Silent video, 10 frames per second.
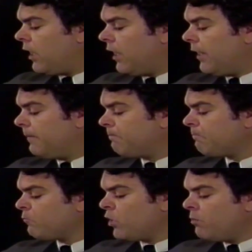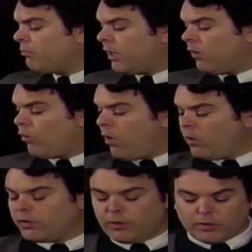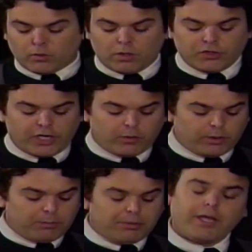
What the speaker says: But what we'll do is we'll generally